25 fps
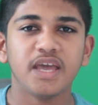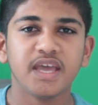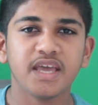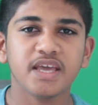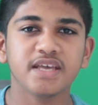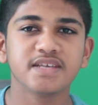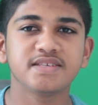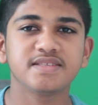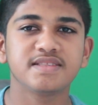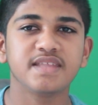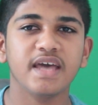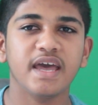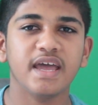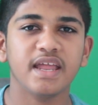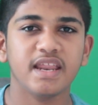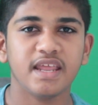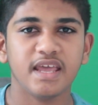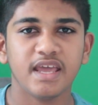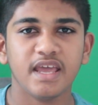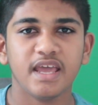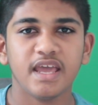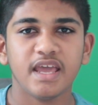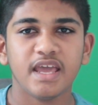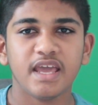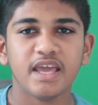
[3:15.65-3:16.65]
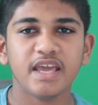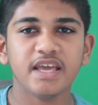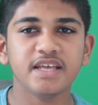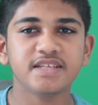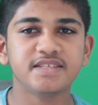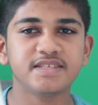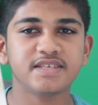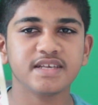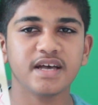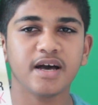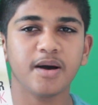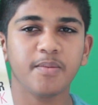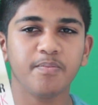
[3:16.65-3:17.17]
is that
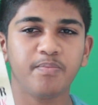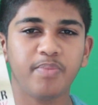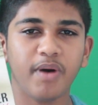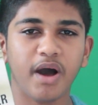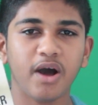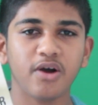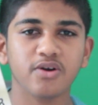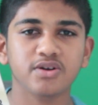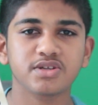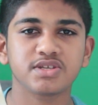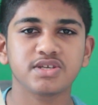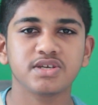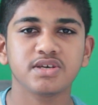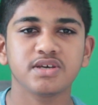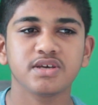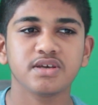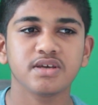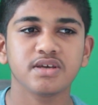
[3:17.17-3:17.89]
it's about